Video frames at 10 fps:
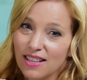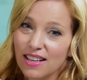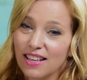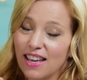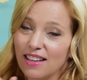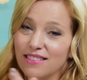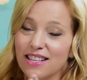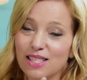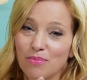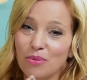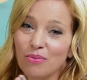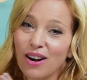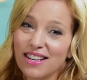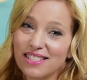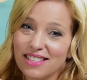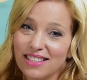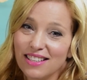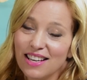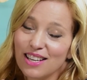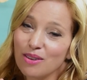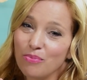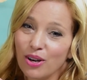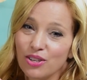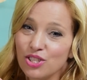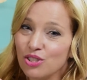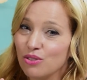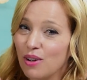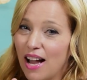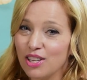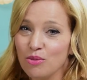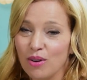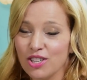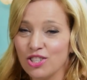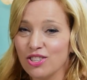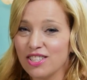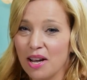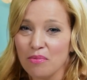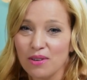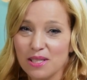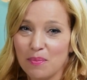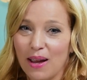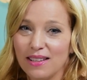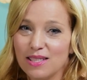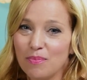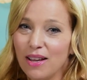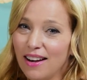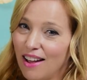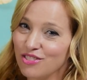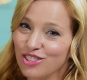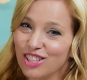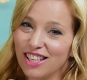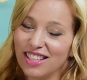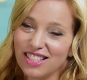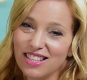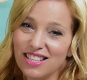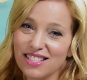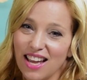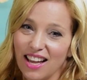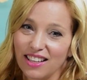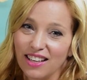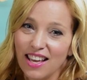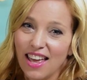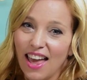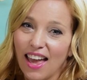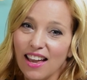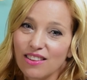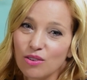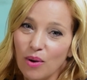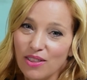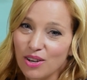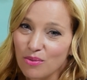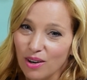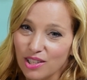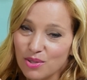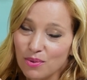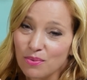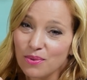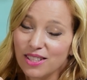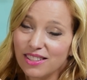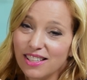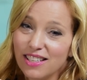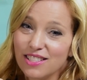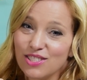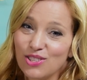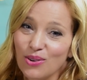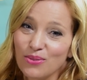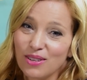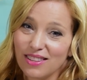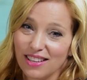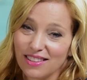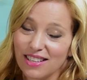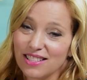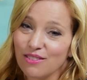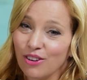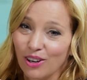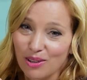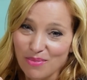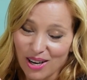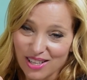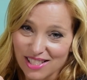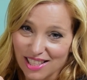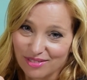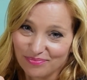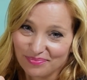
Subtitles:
Again, it's a bit pricey compared to acupressure type wristbands, but after looking into the design and the way that it works, we really don't think that it's a fair comparison.